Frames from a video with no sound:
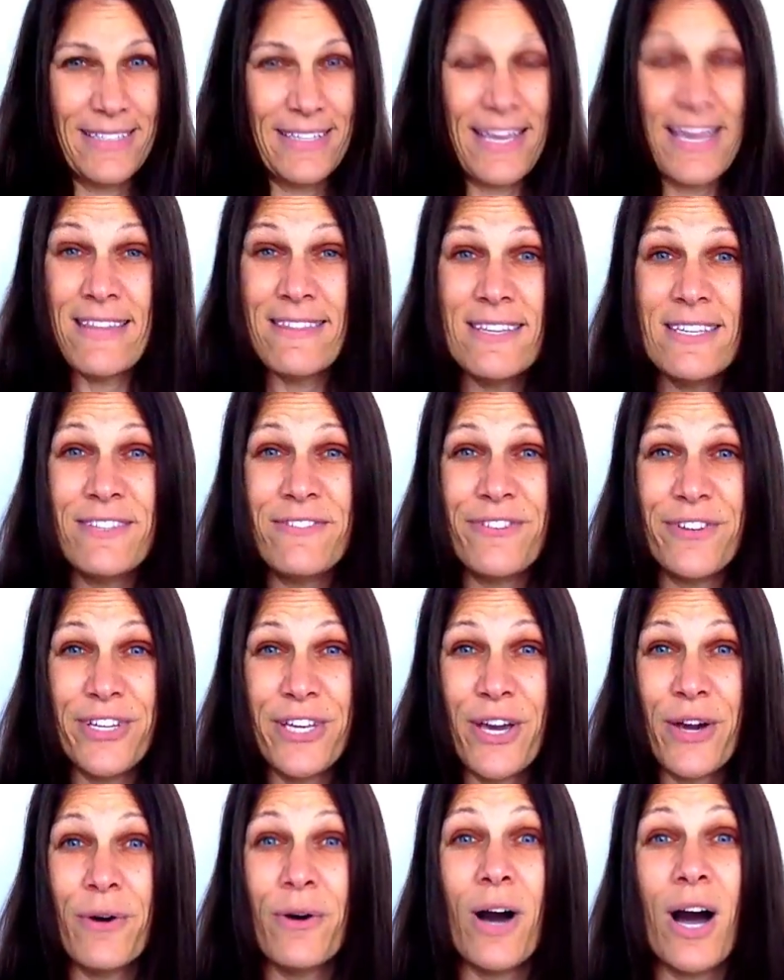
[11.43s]
In this
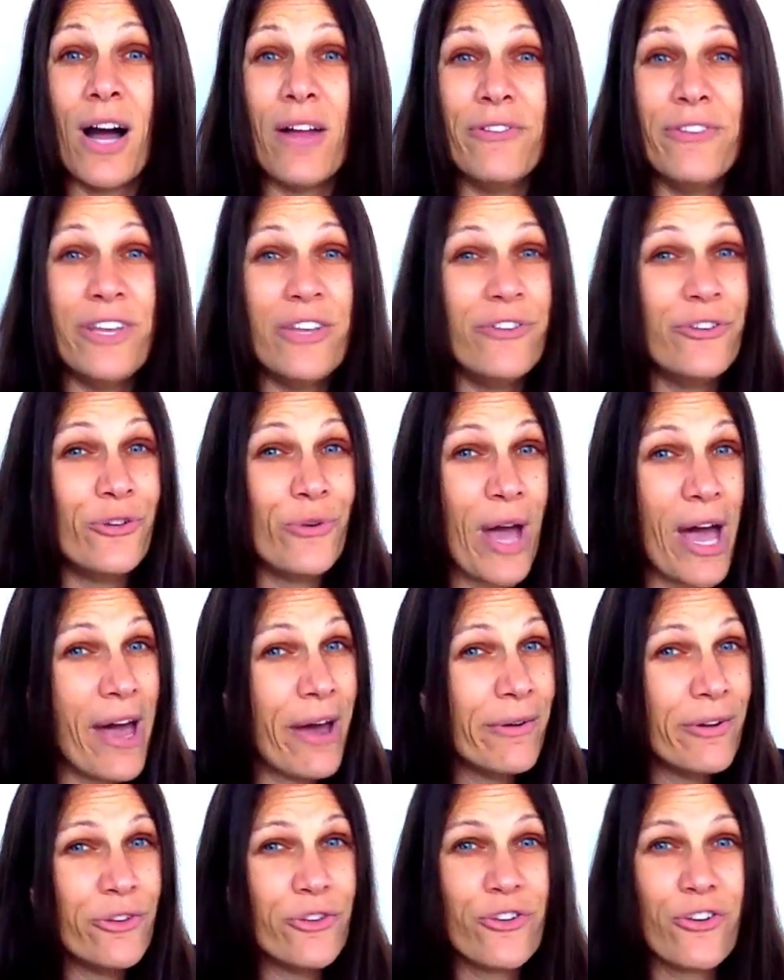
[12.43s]
video, I'll teach you how
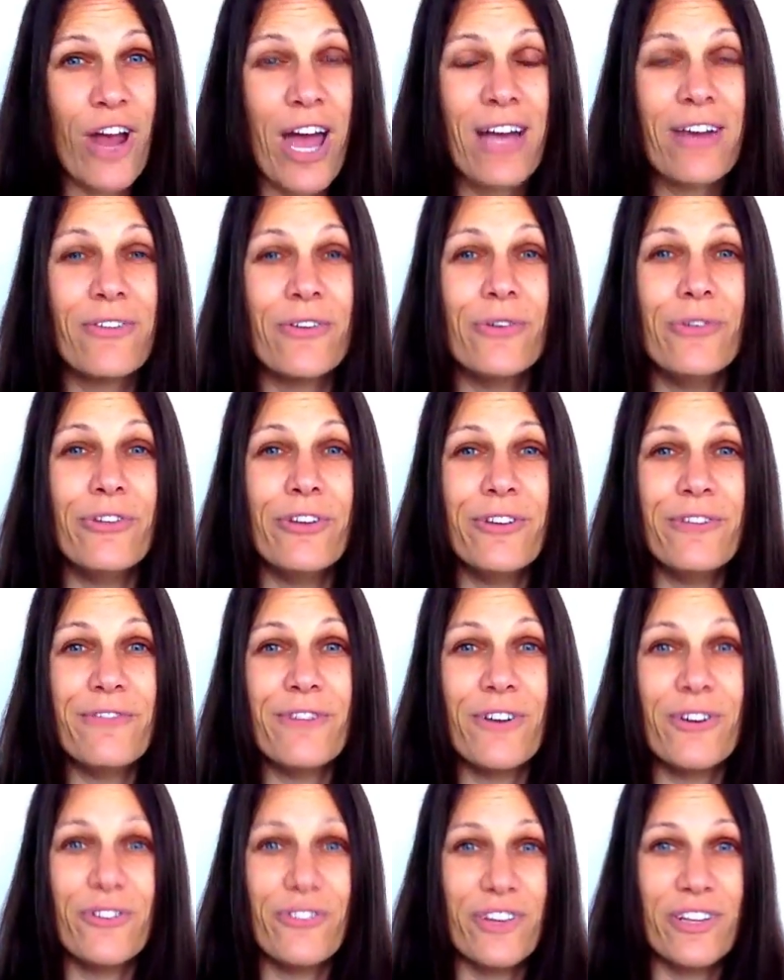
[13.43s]
to track those
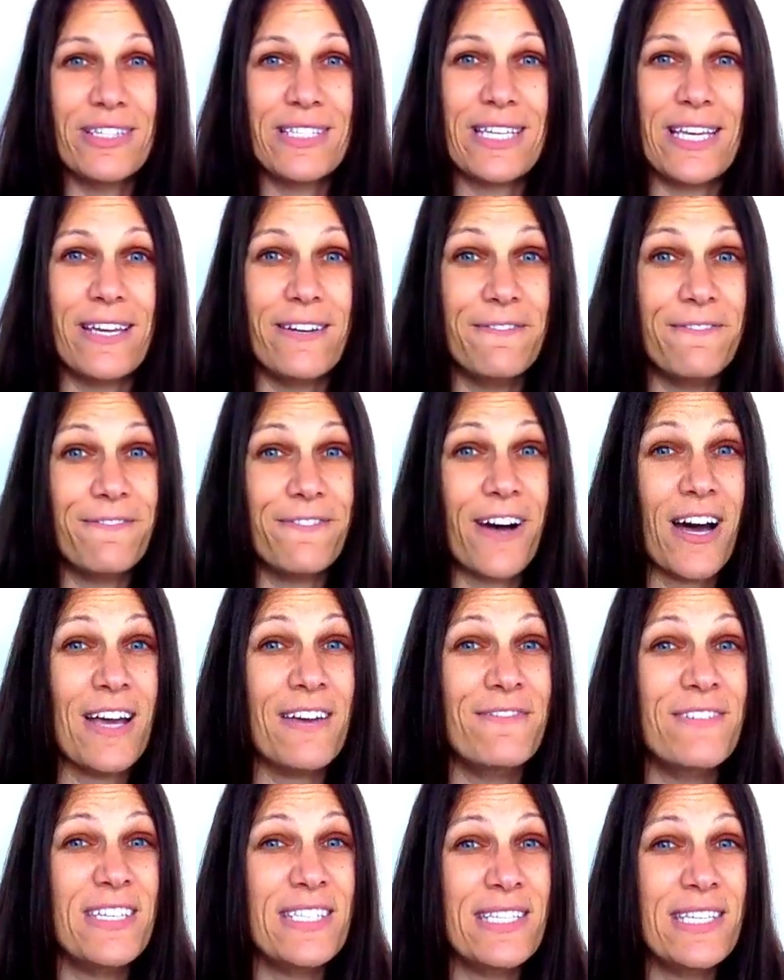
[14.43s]
conversions in
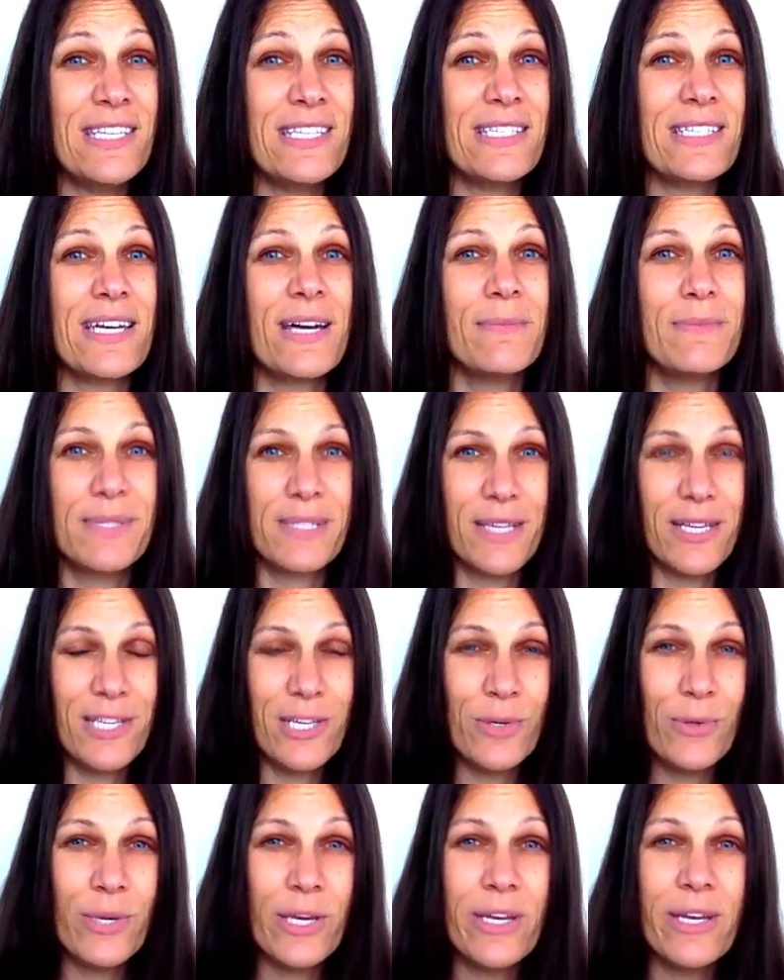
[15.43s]
5 easy steps that
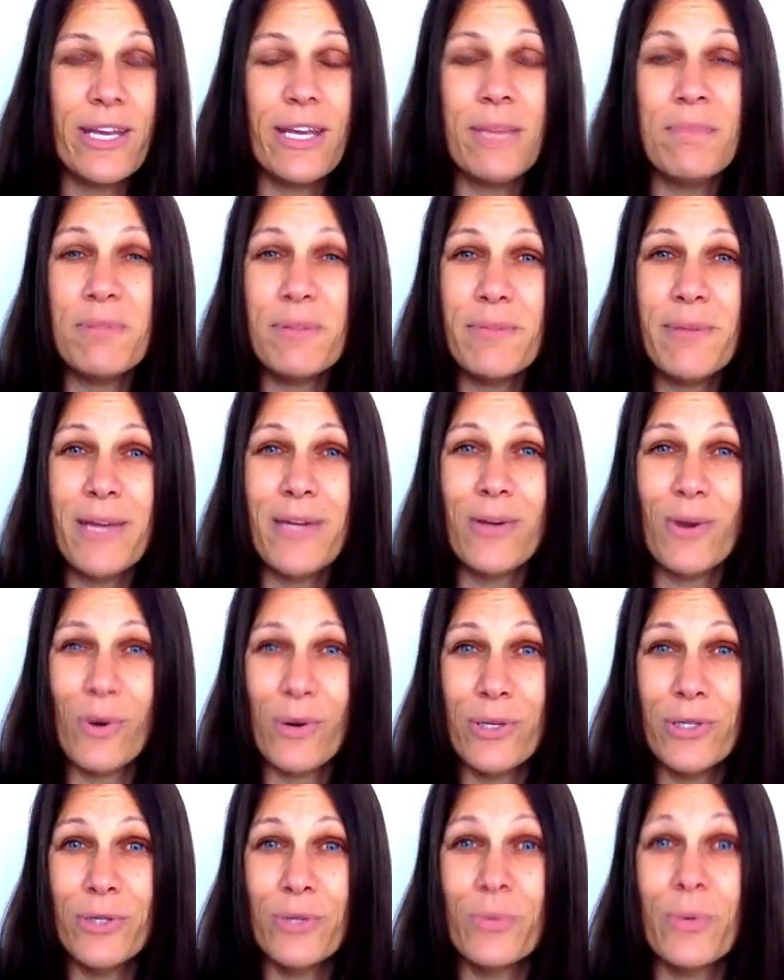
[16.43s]
you can implement
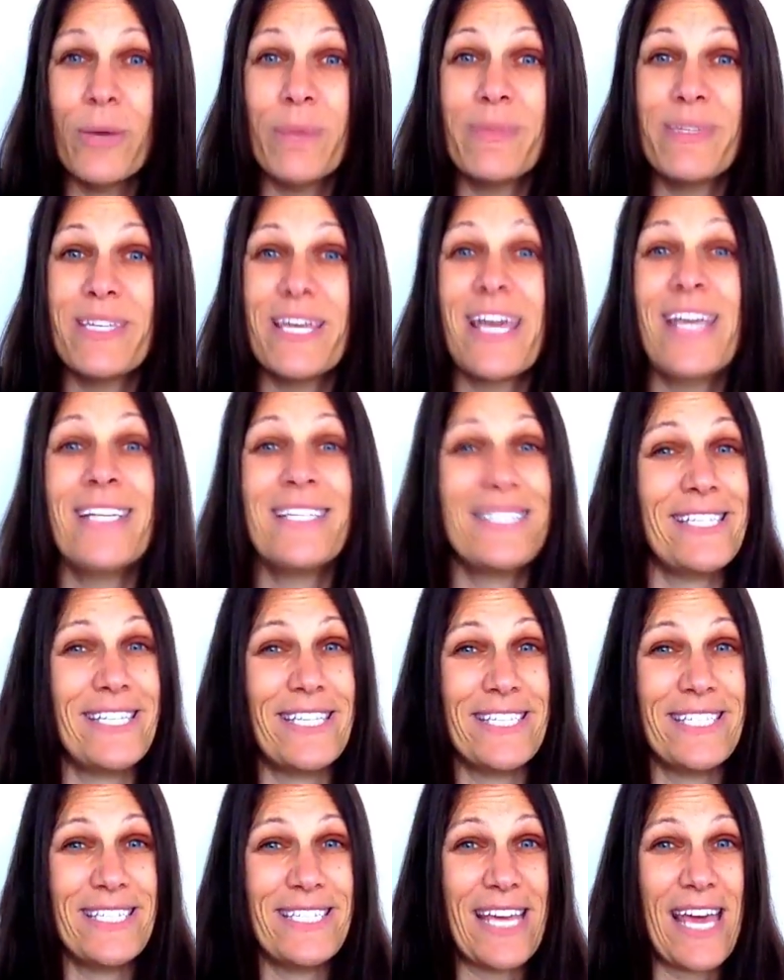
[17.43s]
on your website
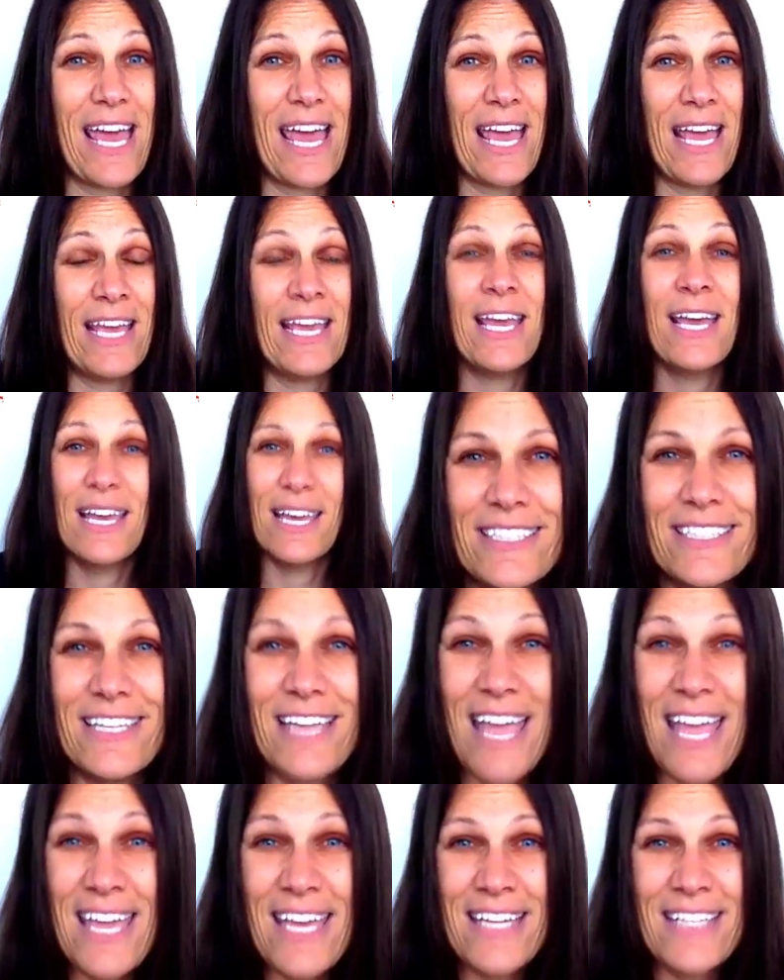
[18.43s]
today.
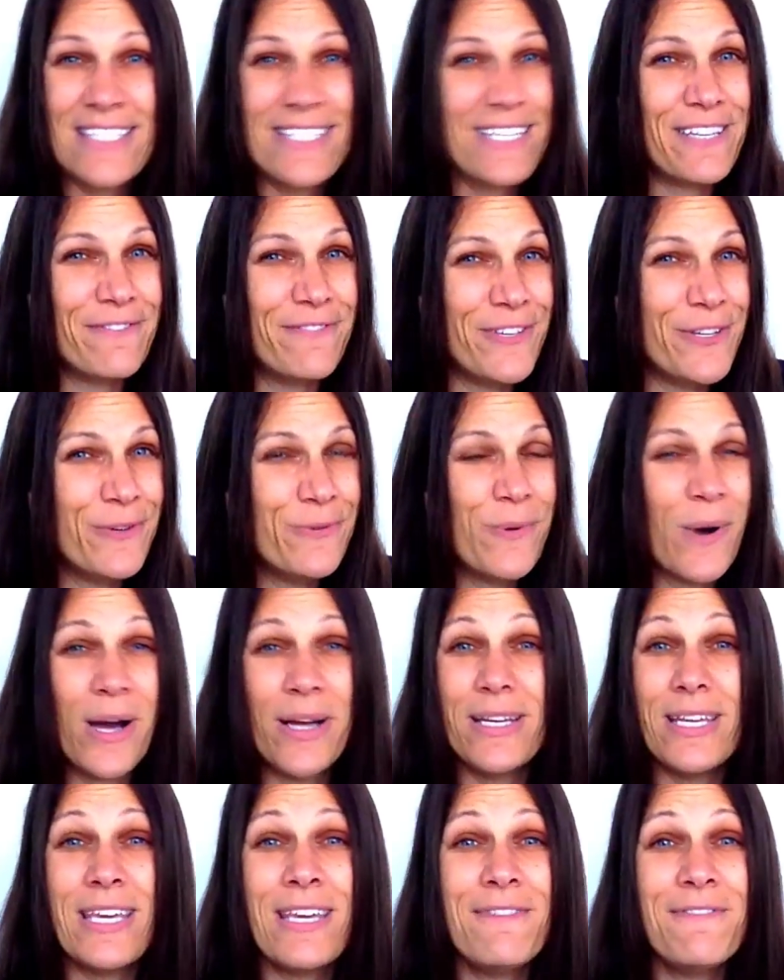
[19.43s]
And if you
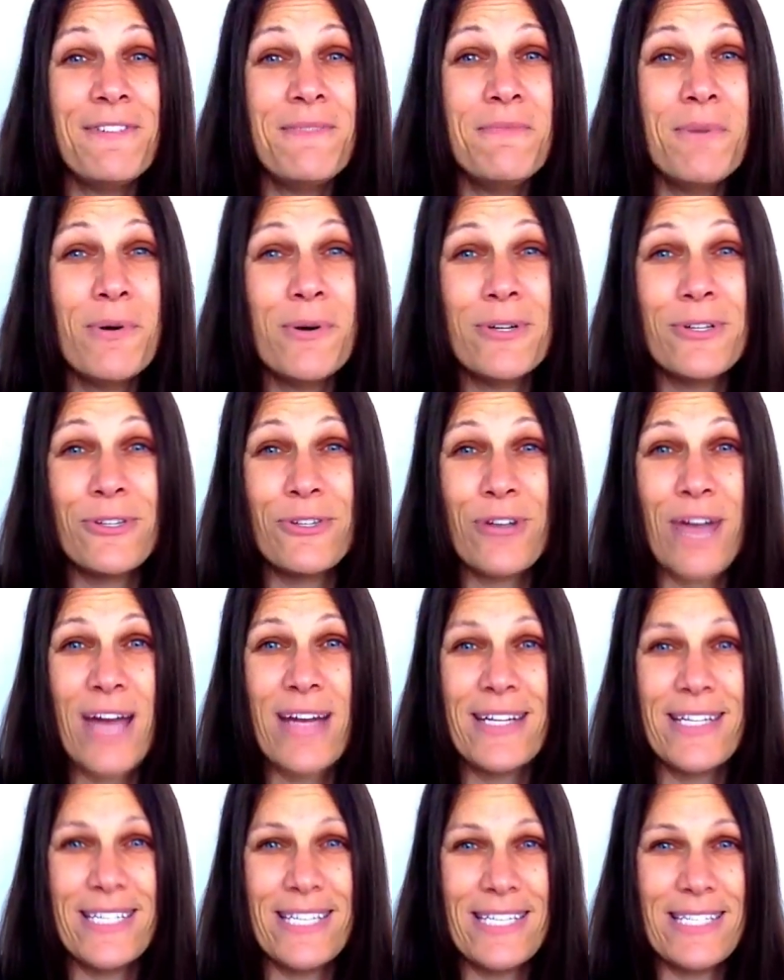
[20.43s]
want even more
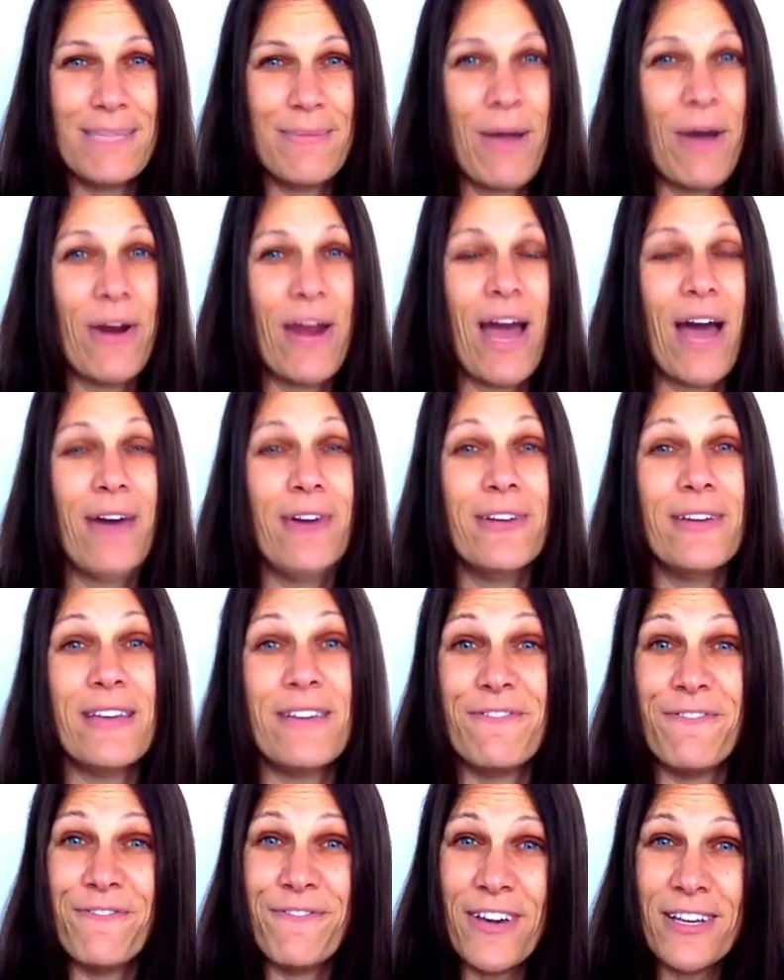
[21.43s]
strategies about how to
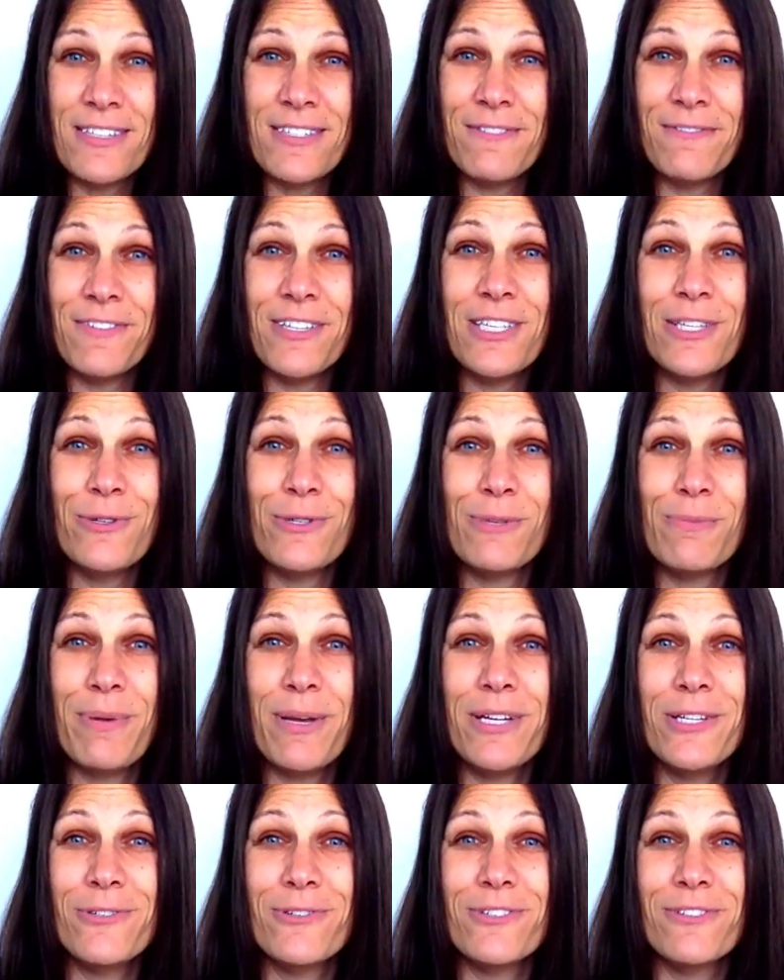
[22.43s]
effectively use
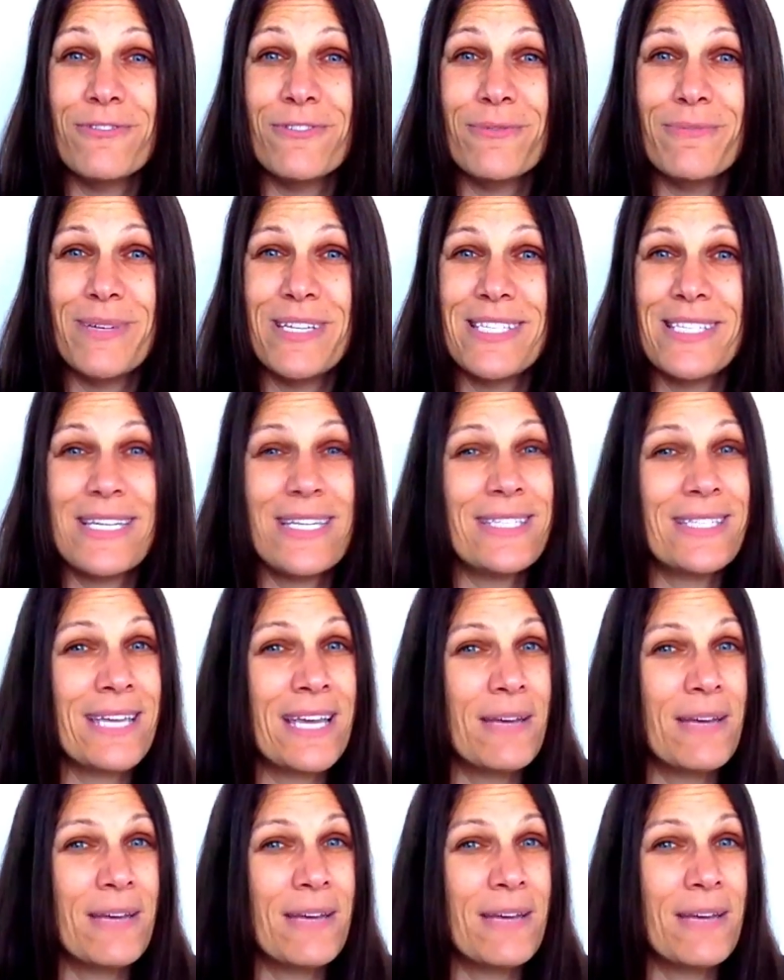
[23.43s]
Pinterest for business,